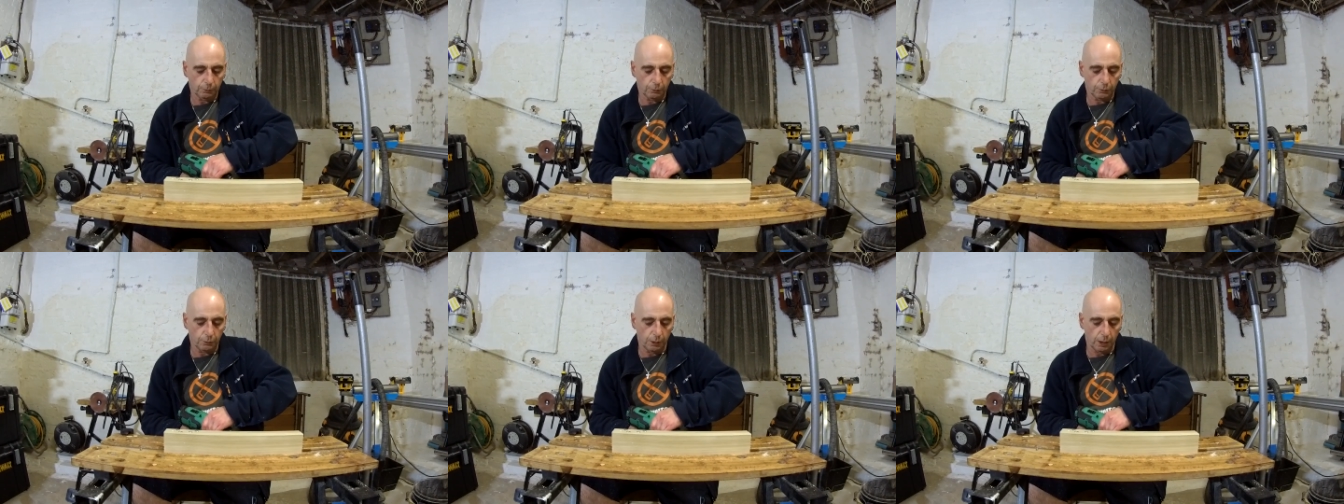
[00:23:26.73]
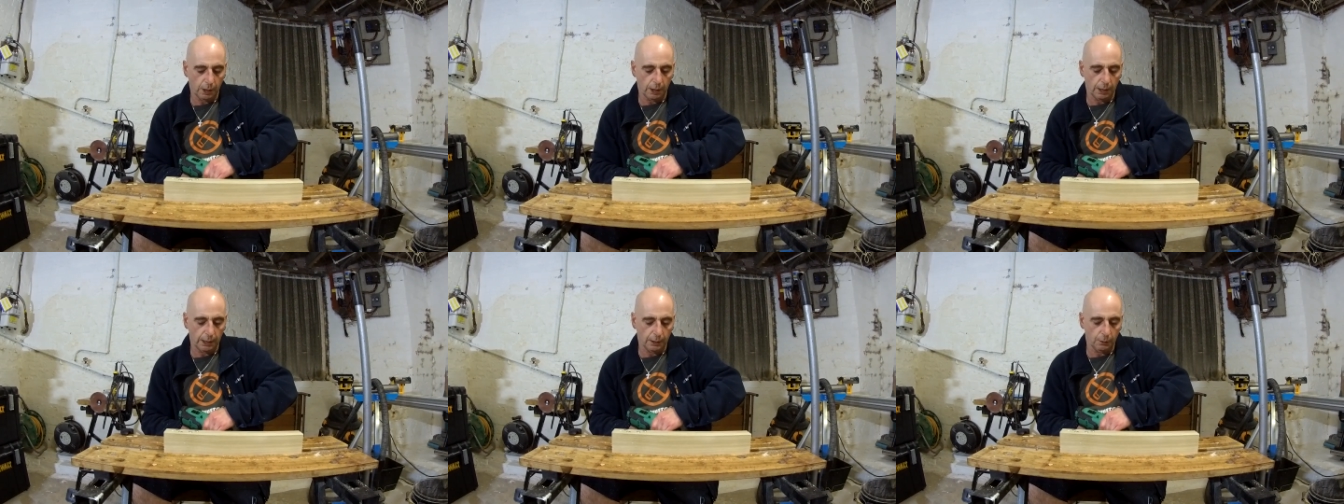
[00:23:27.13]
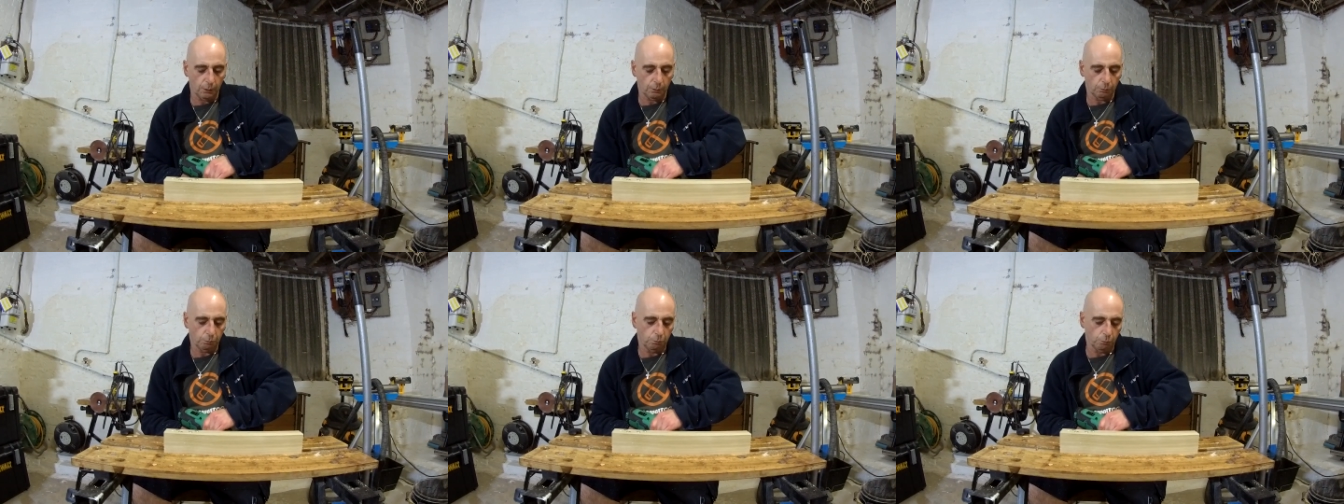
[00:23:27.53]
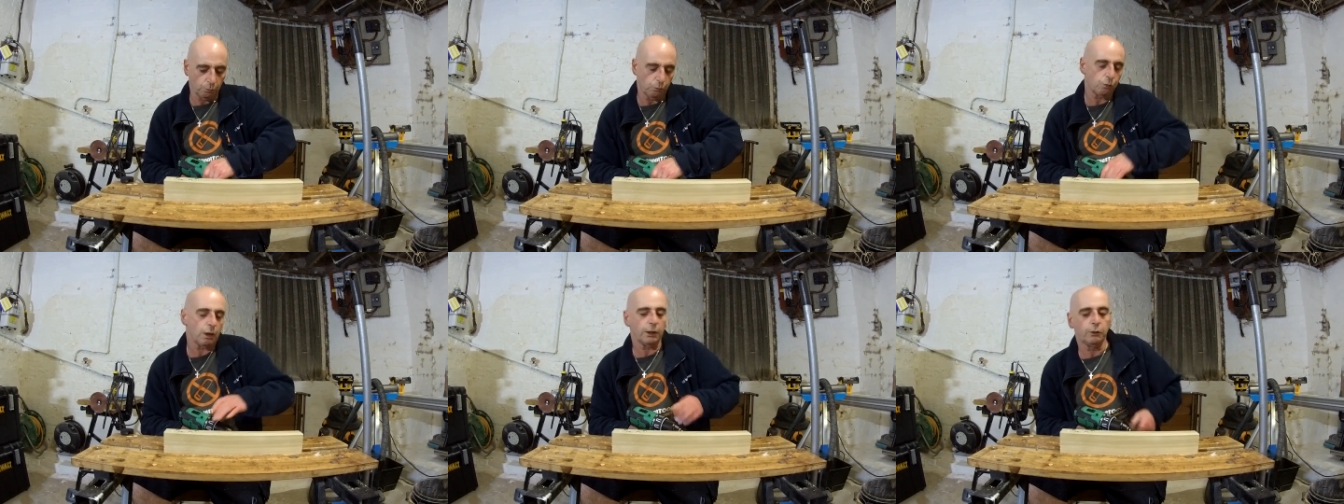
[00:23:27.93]
Try
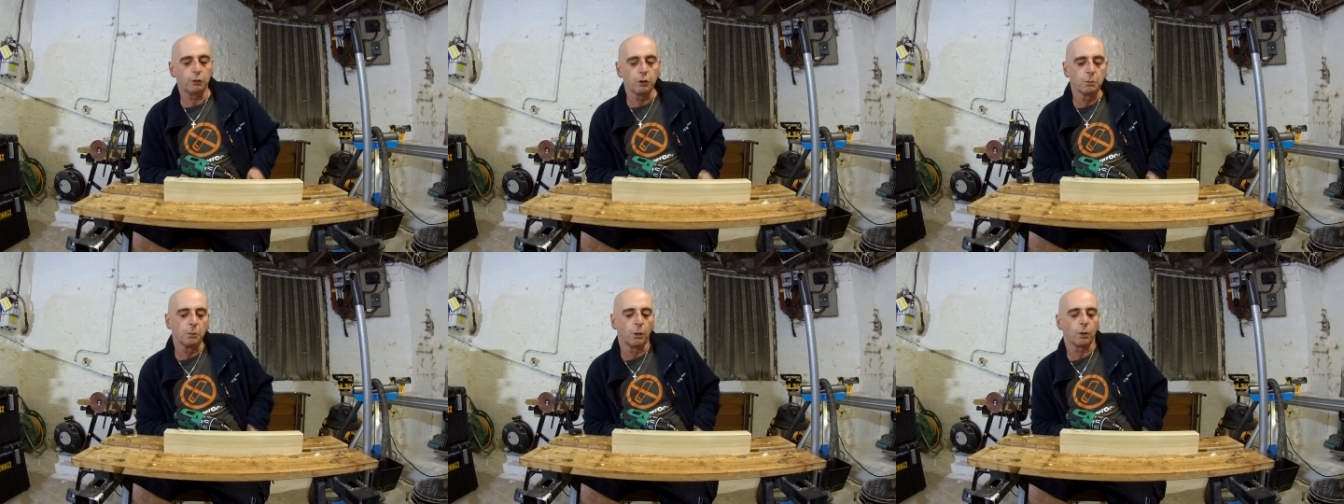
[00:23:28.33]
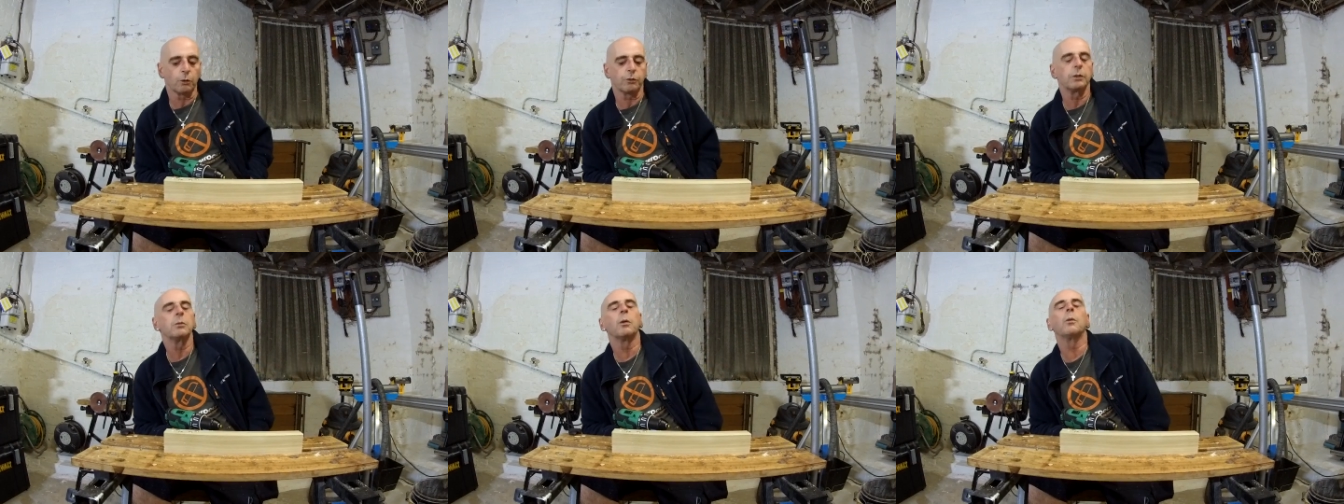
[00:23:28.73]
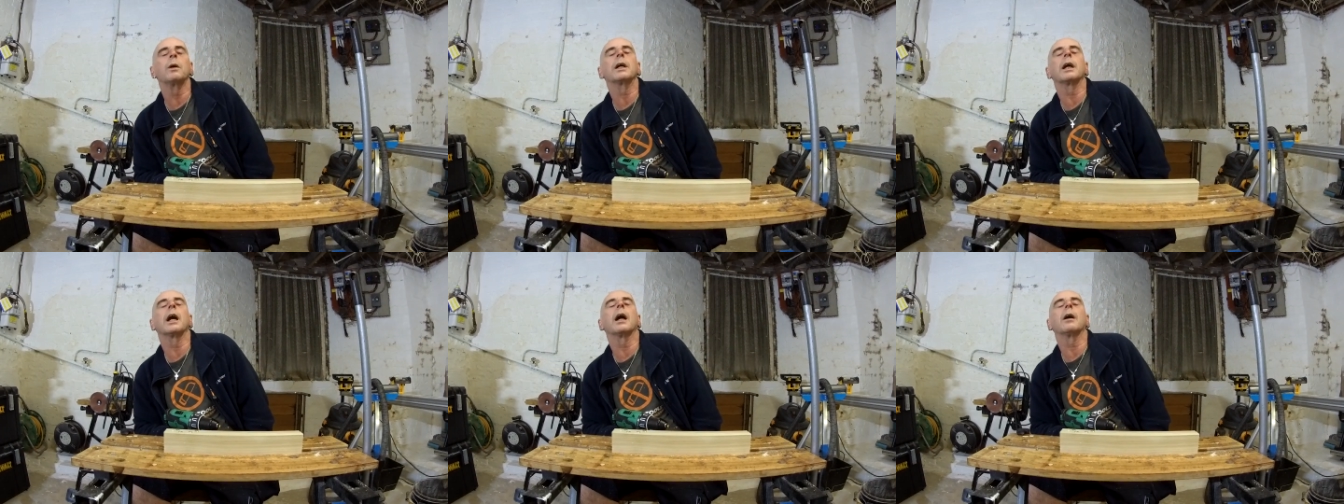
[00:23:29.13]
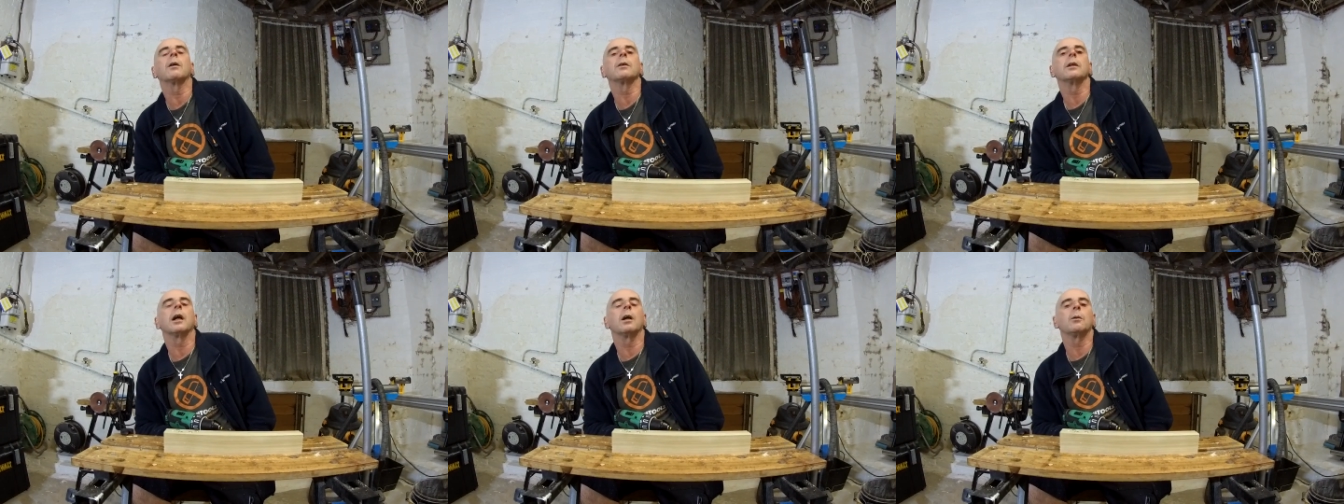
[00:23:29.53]
2 more, see what we get
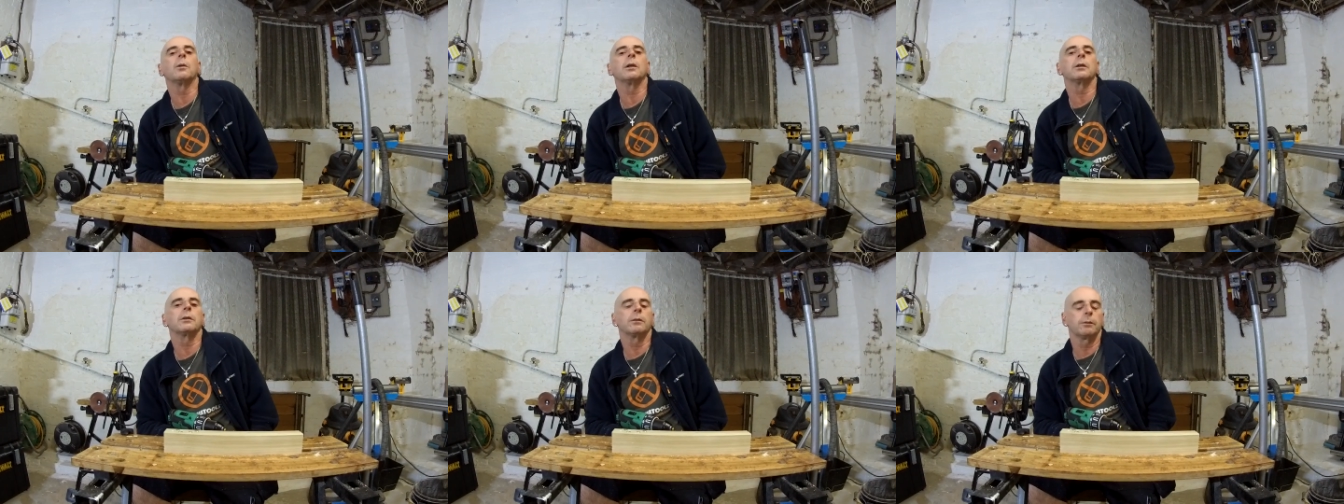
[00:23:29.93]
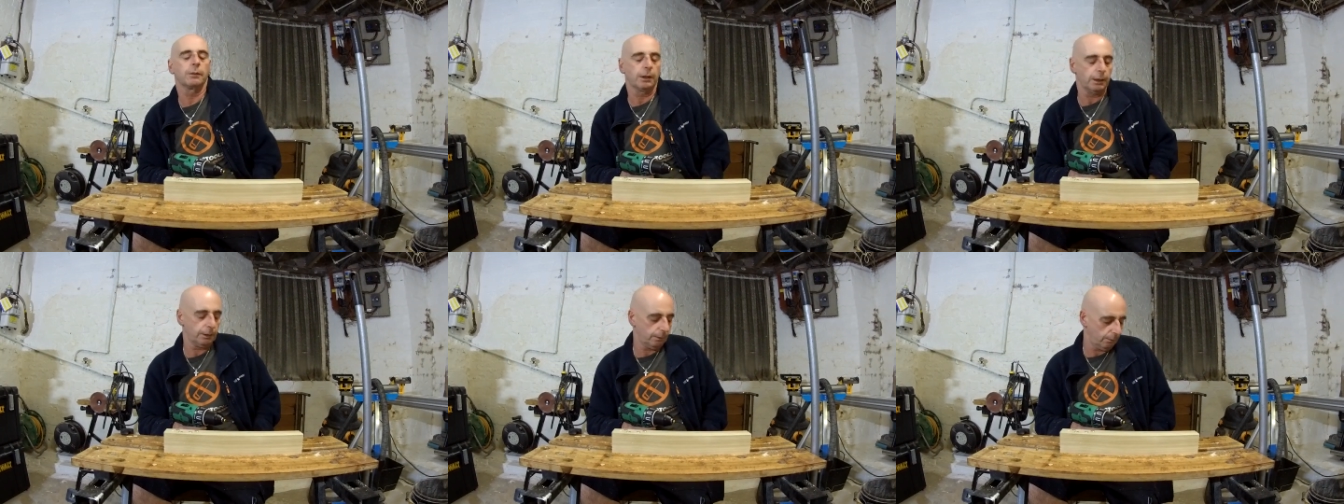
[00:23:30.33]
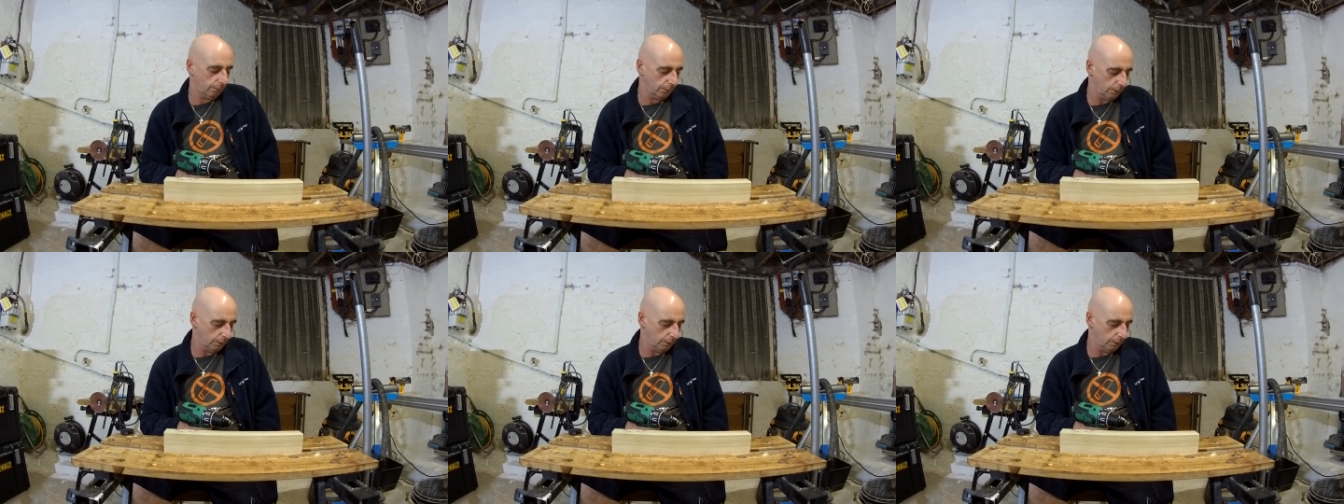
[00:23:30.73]
on that one. Right?